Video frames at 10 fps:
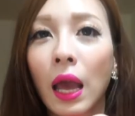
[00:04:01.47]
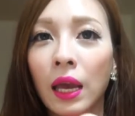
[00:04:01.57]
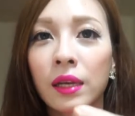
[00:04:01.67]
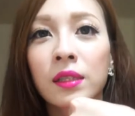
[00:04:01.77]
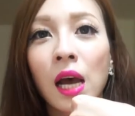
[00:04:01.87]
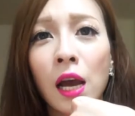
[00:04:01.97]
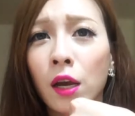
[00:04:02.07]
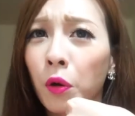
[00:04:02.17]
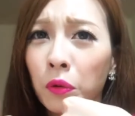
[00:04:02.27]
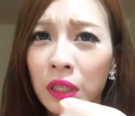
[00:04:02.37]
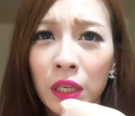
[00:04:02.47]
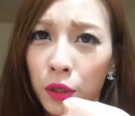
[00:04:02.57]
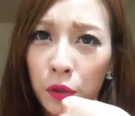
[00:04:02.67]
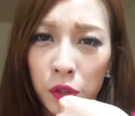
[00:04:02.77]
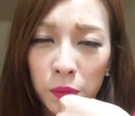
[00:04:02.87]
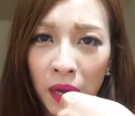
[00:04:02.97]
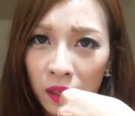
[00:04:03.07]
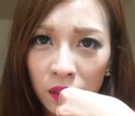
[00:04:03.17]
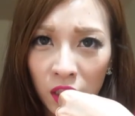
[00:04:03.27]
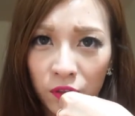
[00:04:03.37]
and I only used my
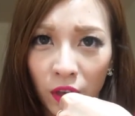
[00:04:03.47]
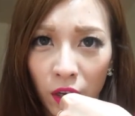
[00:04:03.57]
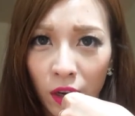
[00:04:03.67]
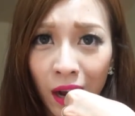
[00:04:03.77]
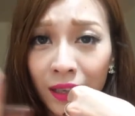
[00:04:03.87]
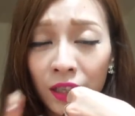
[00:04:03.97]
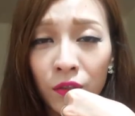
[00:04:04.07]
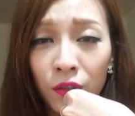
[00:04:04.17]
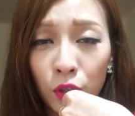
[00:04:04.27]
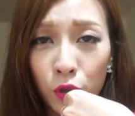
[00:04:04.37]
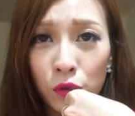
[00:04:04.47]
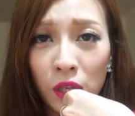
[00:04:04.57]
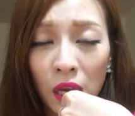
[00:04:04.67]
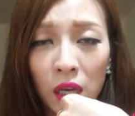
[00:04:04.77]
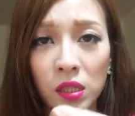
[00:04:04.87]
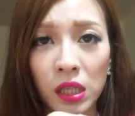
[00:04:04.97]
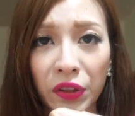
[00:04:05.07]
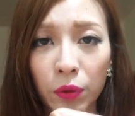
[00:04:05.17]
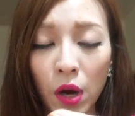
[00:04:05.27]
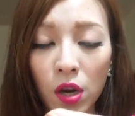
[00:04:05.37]
index finger. I didn't even use a
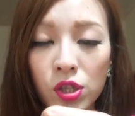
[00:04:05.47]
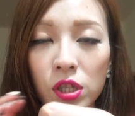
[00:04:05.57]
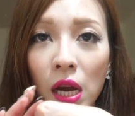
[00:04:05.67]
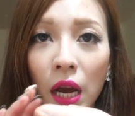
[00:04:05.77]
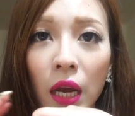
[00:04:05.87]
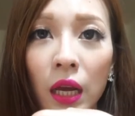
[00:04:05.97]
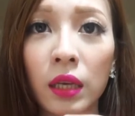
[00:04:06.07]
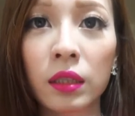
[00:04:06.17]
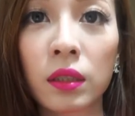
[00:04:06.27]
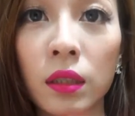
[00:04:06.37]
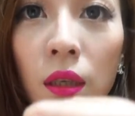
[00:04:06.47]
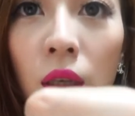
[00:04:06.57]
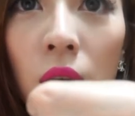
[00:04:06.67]
concealer brush, and